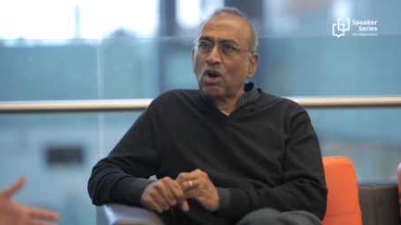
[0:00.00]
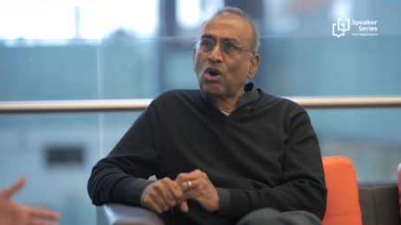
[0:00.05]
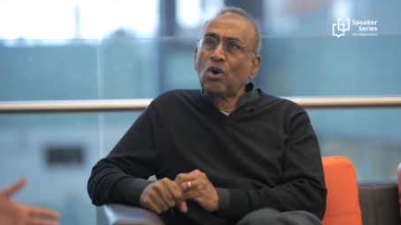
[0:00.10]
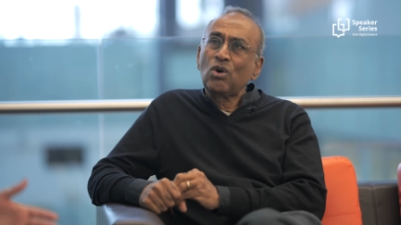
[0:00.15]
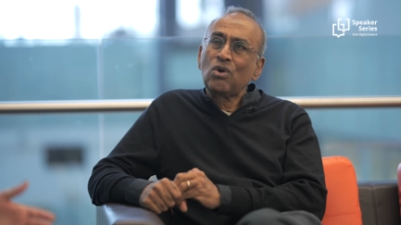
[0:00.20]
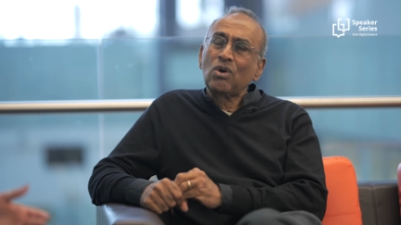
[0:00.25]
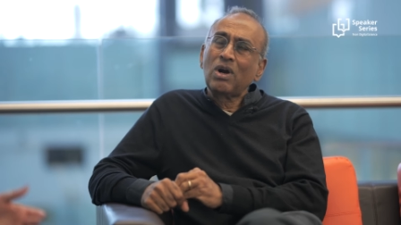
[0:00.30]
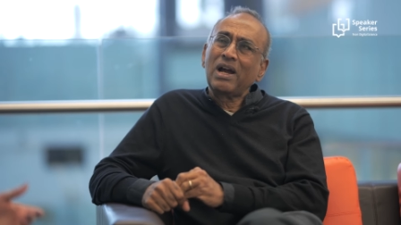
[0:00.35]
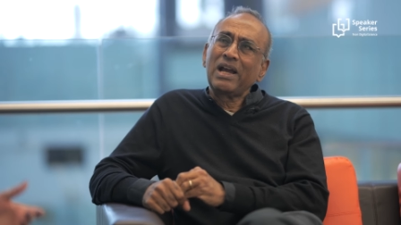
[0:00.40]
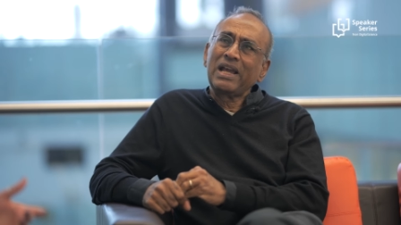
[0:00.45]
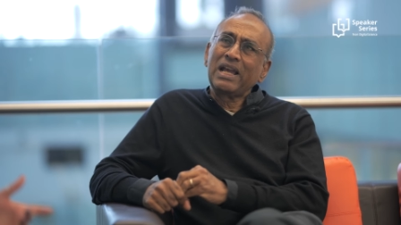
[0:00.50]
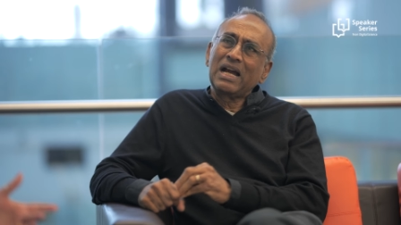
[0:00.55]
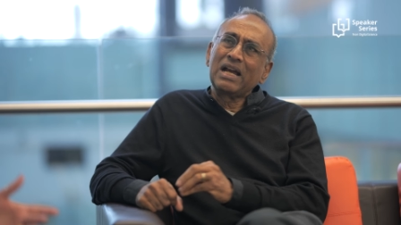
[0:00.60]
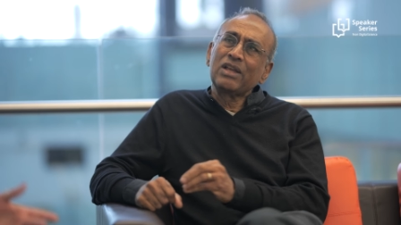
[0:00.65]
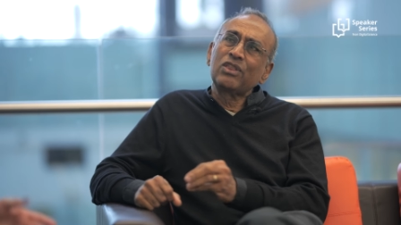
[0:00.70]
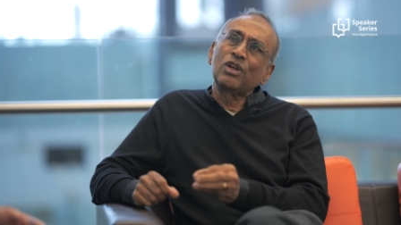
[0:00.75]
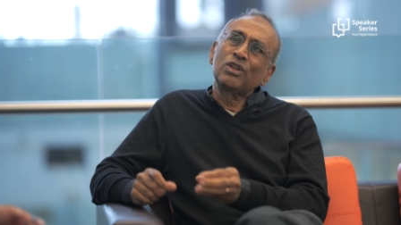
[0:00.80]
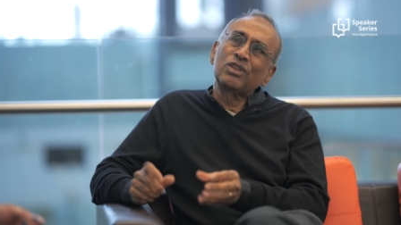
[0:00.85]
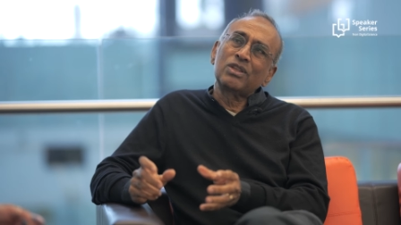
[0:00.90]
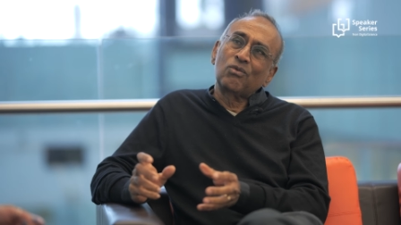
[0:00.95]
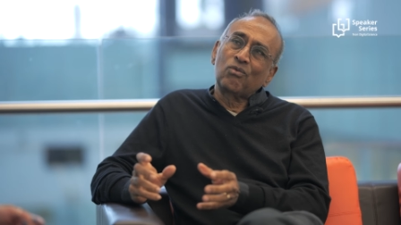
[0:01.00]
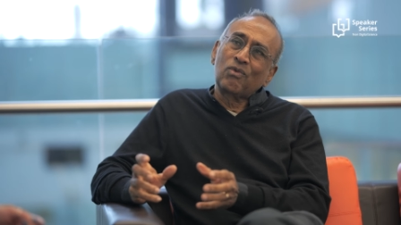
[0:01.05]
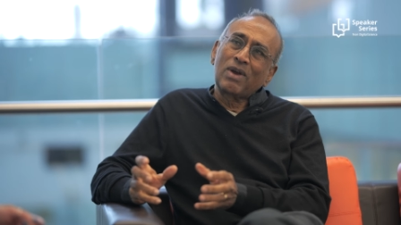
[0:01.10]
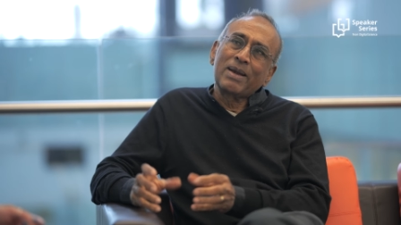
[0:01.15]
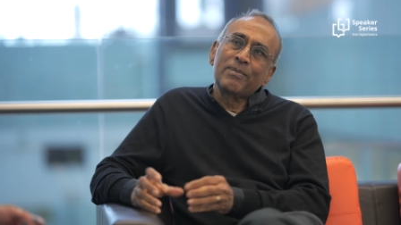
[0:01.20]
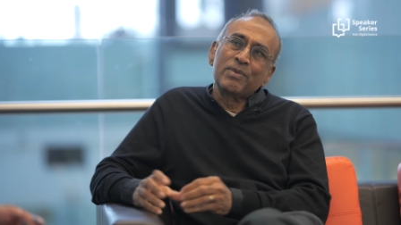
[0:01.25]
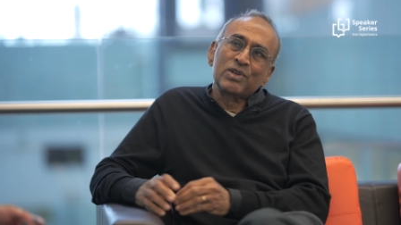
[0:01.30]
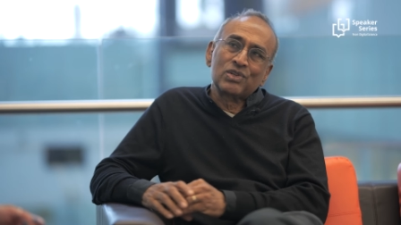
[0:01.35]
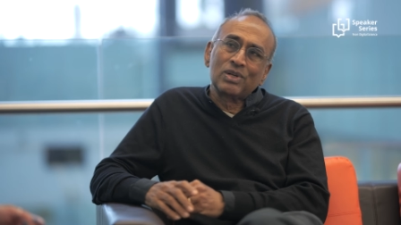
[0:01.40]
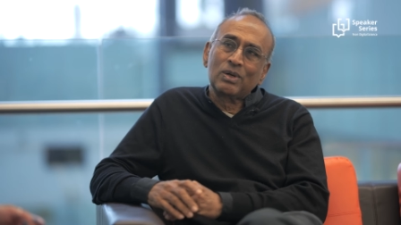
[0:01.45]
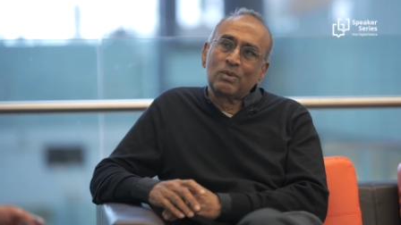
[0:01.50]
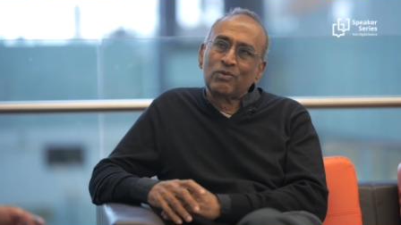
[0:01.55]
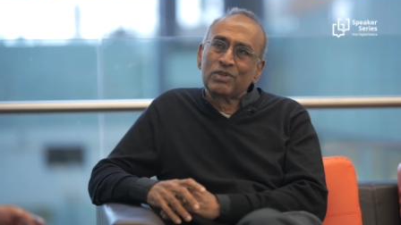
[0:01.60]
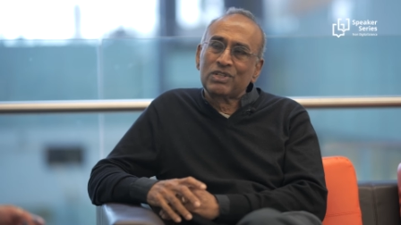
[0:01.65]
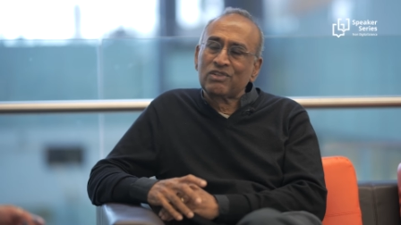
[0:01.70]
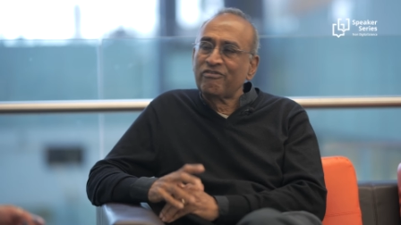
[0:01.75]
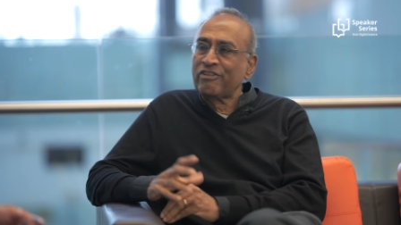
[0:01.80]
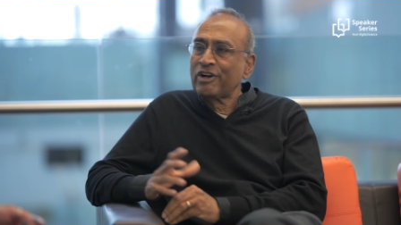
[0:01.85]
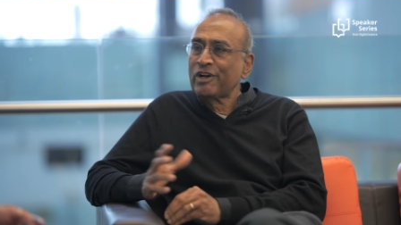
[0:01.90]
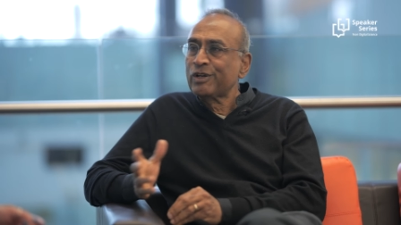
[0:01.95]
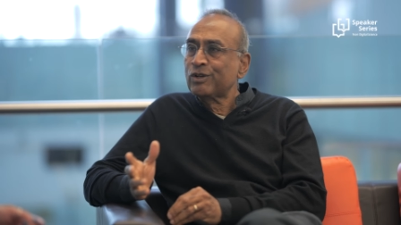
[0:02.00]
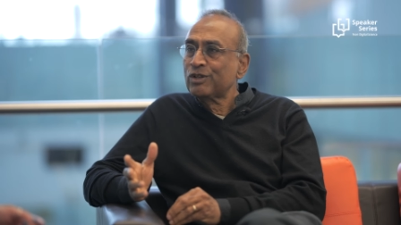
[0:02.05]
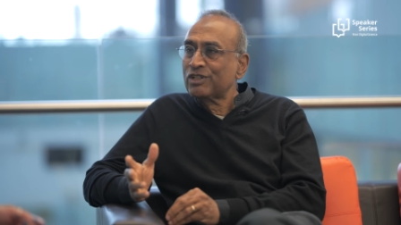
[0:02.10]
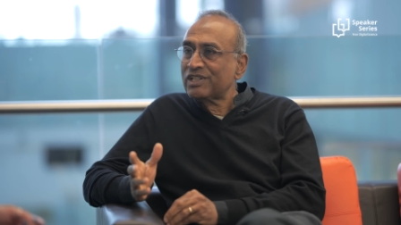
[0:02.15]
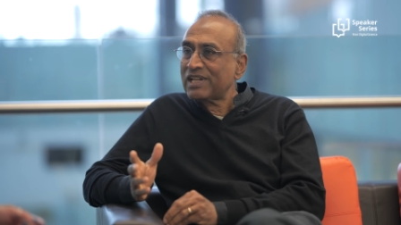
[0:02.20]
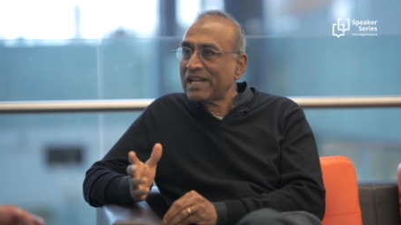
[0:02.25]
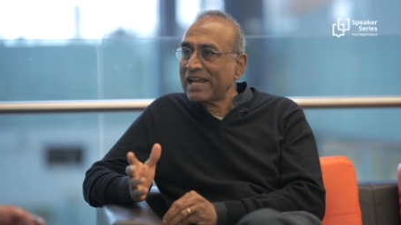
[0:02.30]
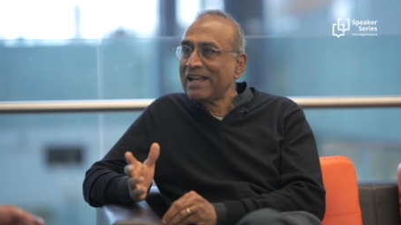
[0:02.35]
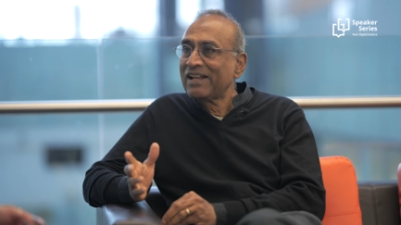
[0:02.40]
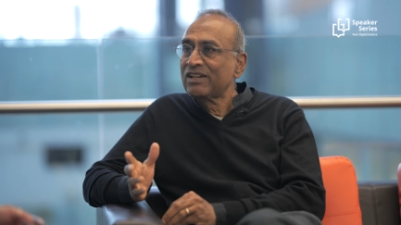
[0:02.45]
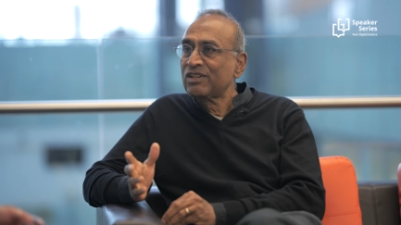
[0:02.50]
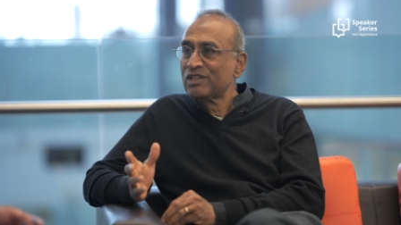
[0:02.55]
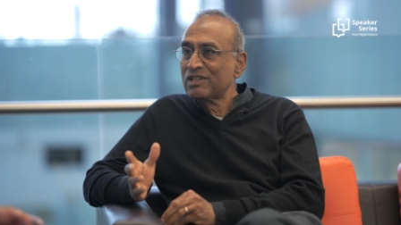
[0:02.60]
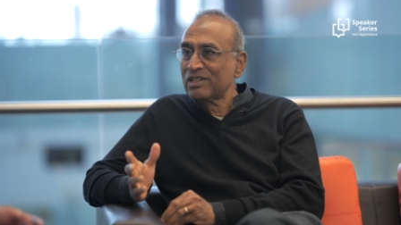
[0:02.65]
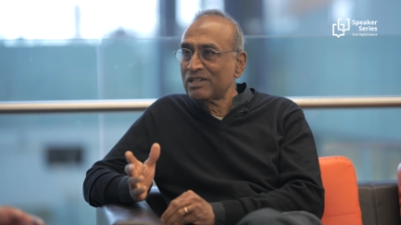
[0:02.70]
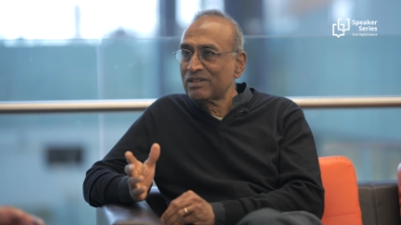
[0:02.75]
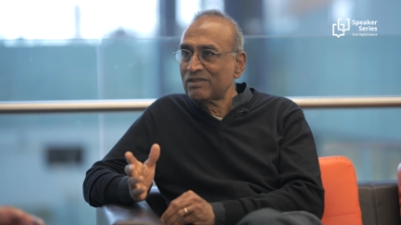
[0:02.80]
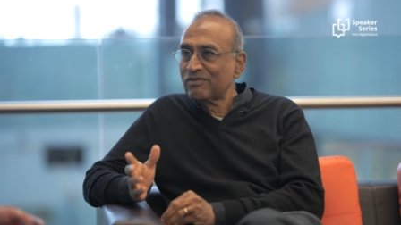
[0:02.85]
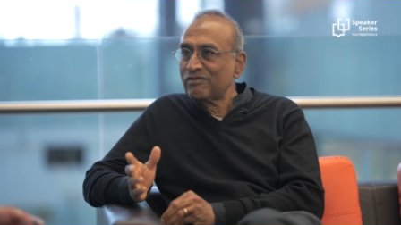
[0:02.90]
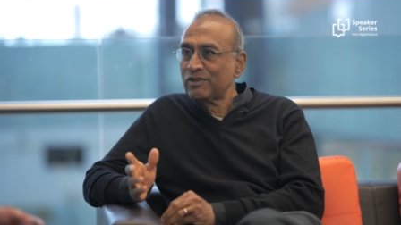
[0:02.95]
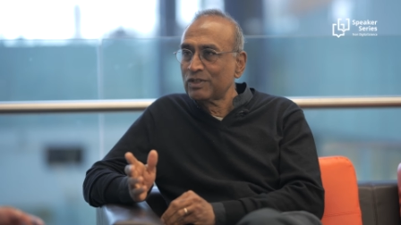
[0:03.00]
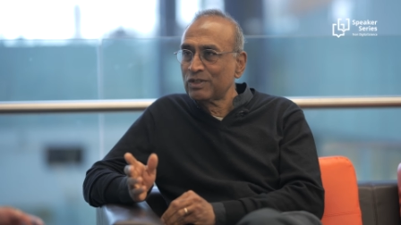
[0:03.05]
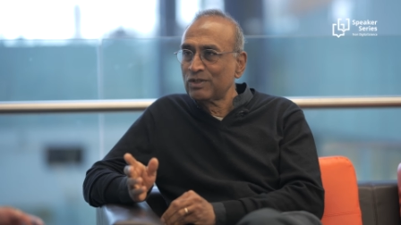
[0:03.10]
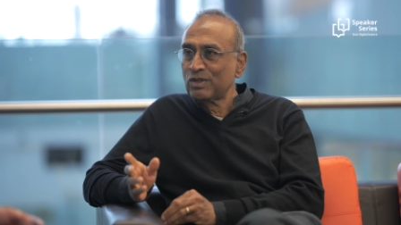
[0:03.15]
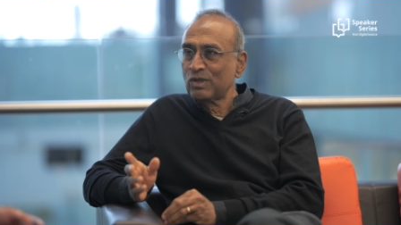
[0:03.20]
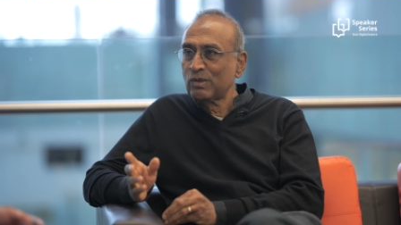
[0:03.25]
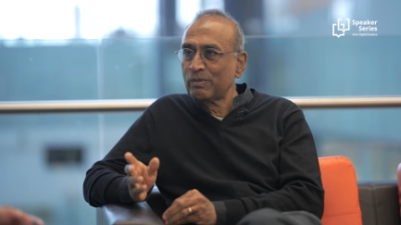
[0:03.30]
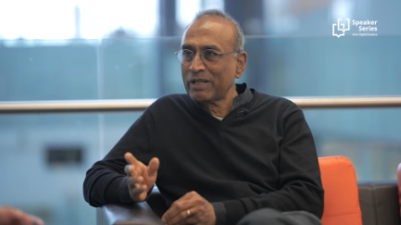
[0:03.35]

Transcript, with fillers: oh, I, I, thought the ribosome was a very good candidate for the mm-hmm.